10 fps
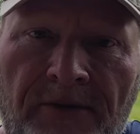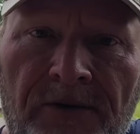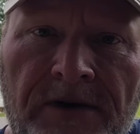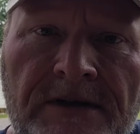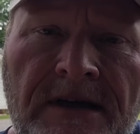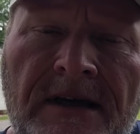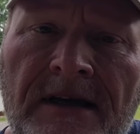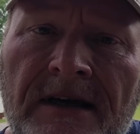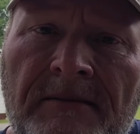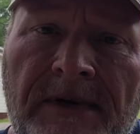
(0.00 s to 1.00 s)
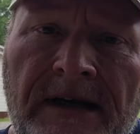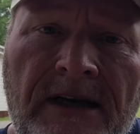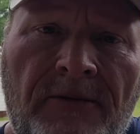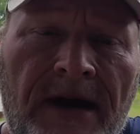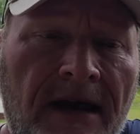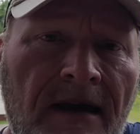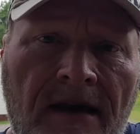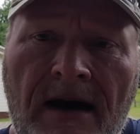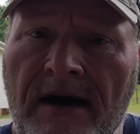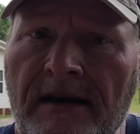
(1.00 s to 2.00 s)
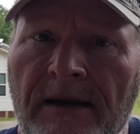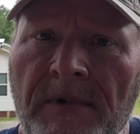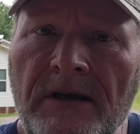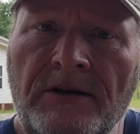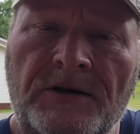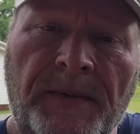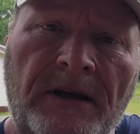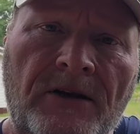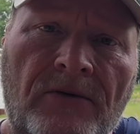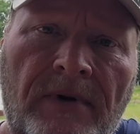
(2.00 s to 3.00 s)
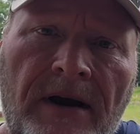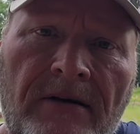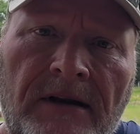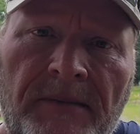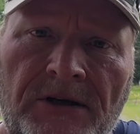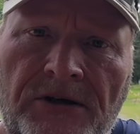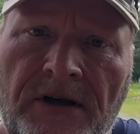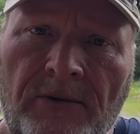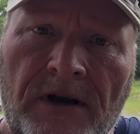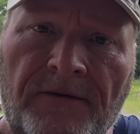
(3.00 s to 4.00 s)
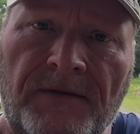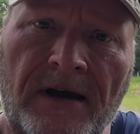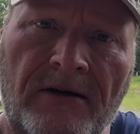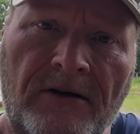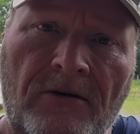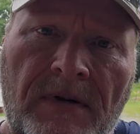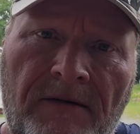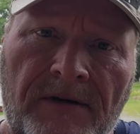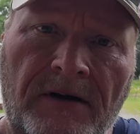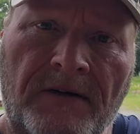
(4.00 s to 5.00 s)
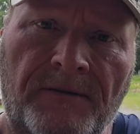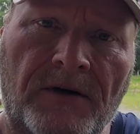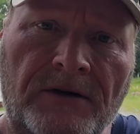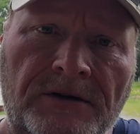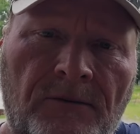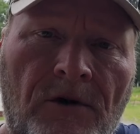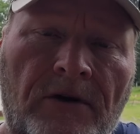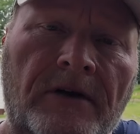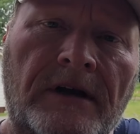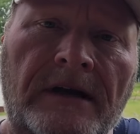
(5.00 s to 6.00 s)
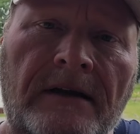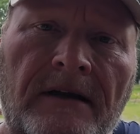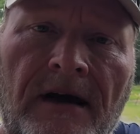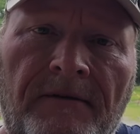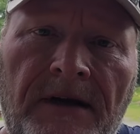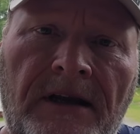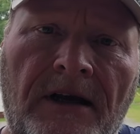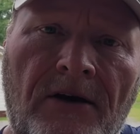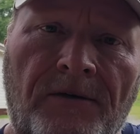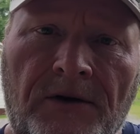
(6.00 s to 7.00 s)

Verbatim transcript: woods. But anyway, uh, let me spin you around. Let me show you what I found on my very first water hunting uh, video for